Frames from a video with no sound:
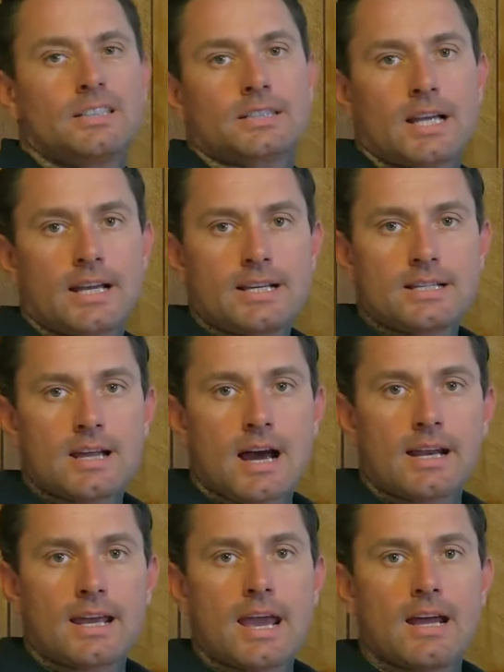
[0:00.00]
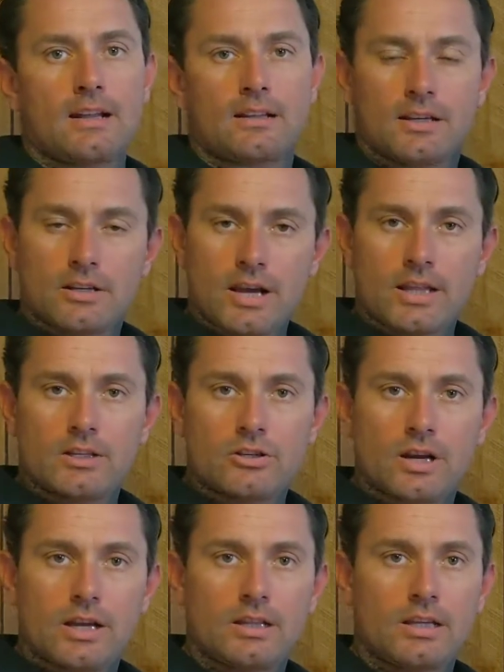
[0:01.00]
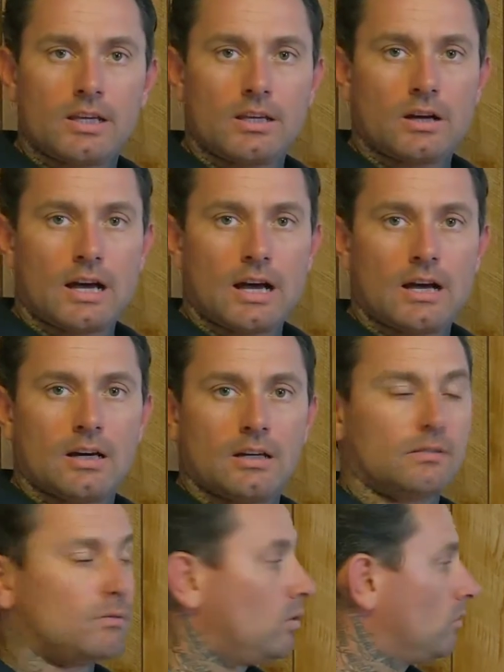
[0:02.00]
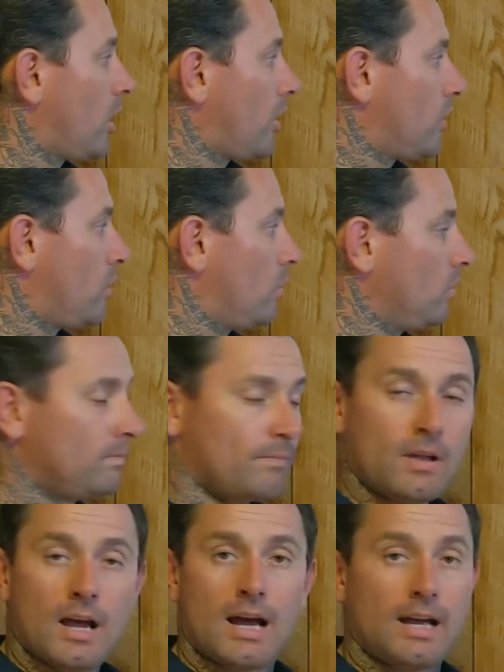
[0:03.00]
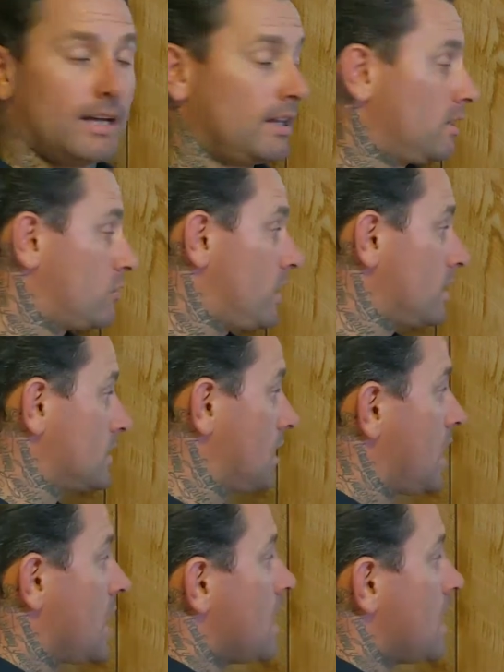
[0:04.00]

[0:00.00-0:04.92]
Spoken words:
Just say you're starting out and then in the load and haul in the trucks.